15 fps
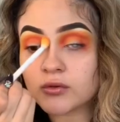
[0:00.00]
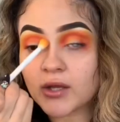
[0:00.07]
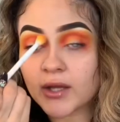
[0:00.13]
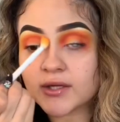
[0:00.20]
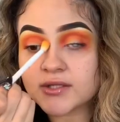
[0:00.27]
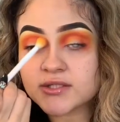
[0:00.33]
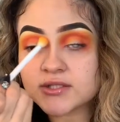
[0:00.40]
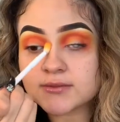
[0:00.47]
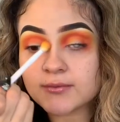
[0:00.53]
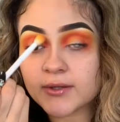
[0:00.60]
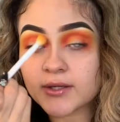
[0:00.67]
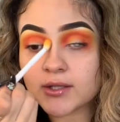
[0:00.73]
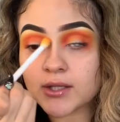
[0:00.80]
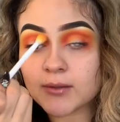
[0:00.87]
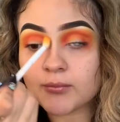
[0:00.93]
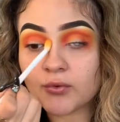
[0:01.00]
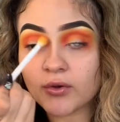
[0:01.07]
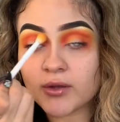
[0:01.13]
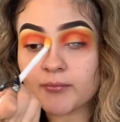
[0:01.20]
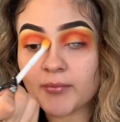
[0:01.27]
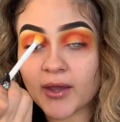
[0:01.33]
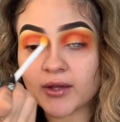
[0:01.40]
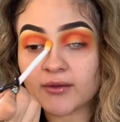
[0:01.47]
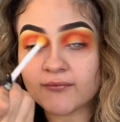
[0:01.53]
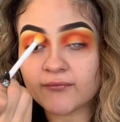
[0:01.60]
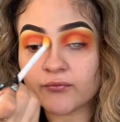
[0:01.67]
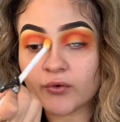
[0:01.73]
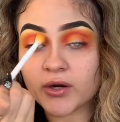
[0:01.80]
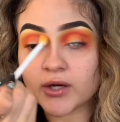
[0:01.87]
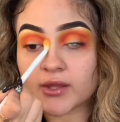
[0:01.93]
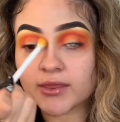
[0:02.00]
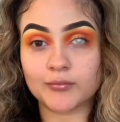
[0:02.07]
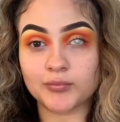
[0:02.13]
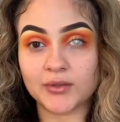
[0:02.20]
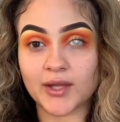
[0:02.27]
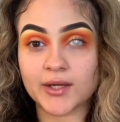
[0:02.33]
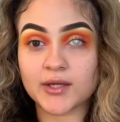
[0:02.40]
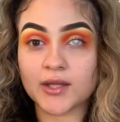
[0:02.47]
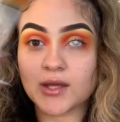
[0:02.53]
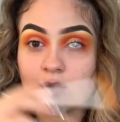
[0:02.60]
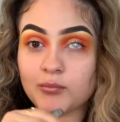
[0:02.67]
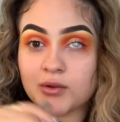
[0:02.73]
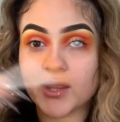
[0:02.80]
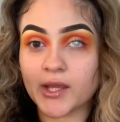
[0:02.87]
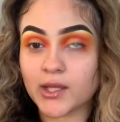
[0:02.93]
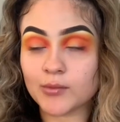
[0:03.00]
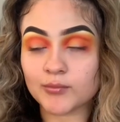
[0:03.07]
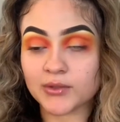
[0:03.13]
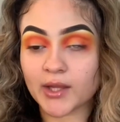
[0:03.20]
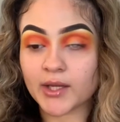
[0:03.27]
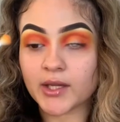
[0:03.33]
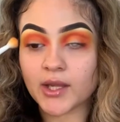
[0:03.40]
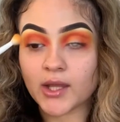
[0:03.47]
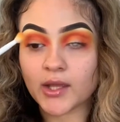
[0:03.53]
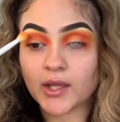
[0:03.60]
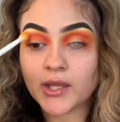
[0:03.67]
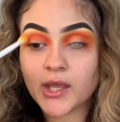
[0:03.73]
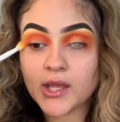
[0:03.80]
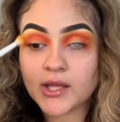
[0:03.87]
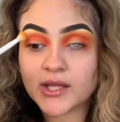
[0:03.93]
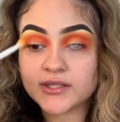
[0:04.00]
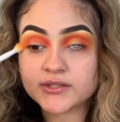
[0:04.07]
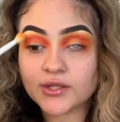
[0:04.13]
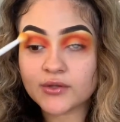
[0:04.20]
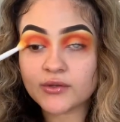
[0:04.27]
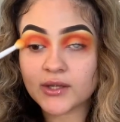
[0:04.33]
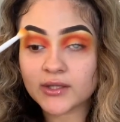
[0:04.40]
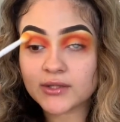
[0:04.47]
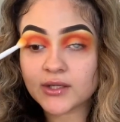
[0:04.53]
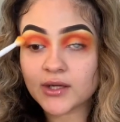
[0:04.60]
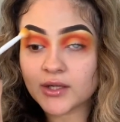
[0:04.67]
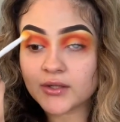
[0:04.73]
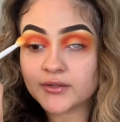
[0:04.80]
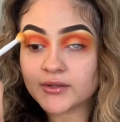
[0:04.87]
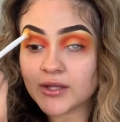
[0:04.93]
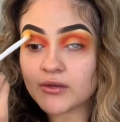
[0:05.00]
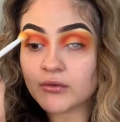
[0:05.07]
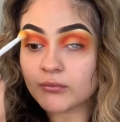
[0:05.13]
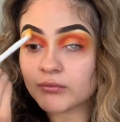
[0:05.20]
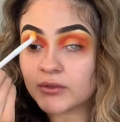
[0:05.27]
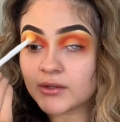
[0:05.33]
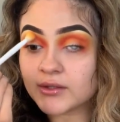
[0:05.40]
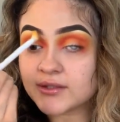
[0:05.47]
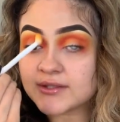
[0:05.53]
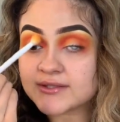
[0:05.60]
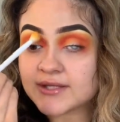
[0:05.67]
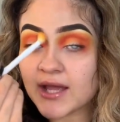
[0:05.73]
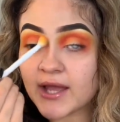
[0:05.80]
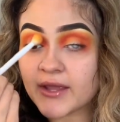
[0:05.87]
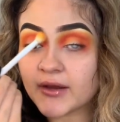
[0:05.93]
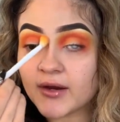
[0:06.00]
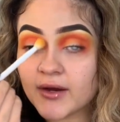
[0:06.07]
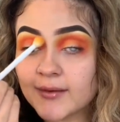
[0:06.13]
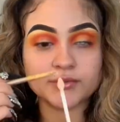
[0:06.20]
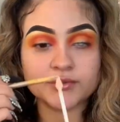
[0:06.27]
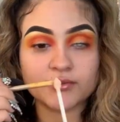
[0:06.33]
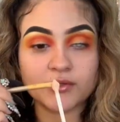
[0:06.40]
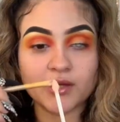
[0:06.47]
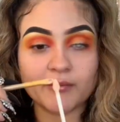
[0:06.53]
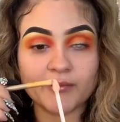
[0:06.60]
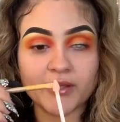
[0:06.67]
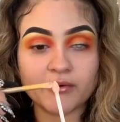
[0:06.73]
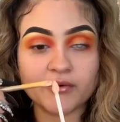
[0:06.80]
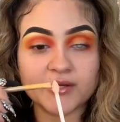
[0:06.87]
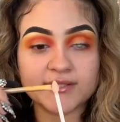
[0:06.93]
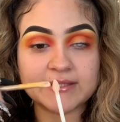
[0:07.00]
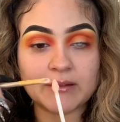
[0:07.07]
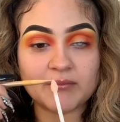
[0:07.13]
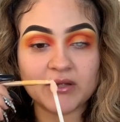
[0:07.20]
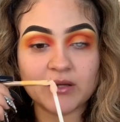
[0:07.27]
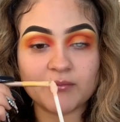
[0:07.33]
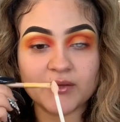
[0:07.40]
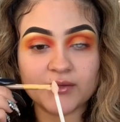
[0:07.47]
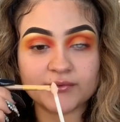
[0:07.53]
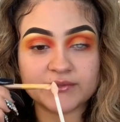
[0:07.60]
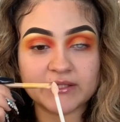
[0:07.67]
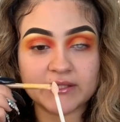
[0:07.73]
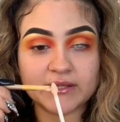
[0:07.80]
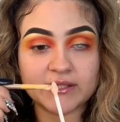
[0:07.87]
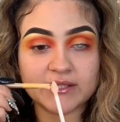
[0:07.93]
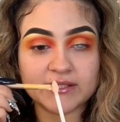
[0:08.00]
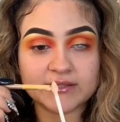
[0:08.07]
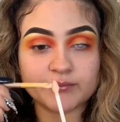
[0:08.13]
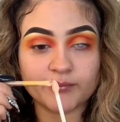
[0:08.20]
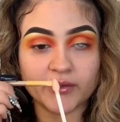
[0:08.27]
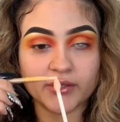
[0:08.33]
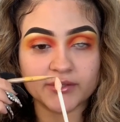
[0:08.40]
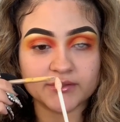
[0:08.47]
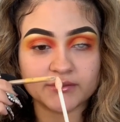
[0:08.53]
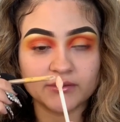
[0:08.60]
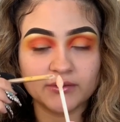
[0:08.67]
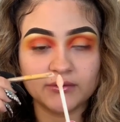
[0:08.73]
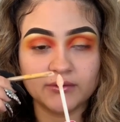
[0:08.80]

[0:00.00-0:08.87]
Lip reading: You kind of just want to keep going back and forth, blending, applying and blending until you get the color that you really desire. To cut my crease, I'm going to be using this brush.